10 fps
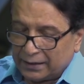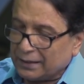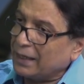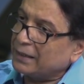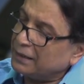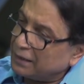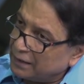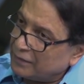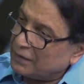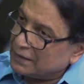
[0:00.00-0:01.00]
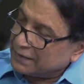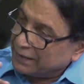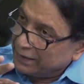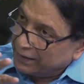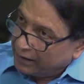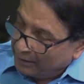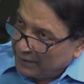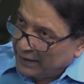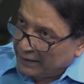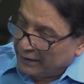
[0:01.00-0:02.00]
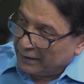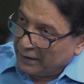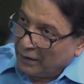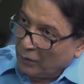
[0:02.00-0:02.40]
Tactical level is getting eliminated,